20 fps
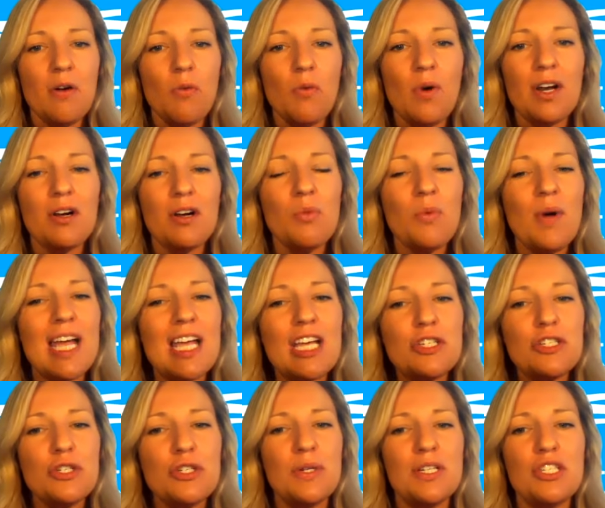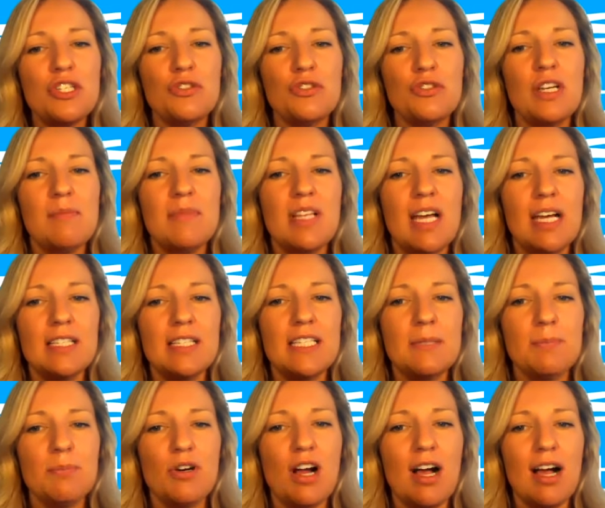what are ways you can streamline
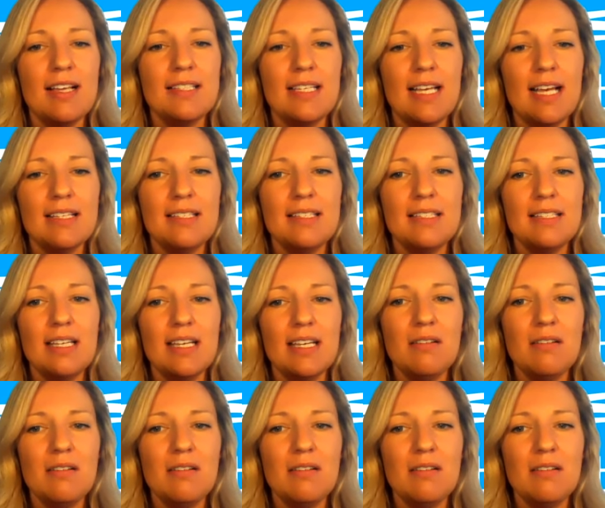this process?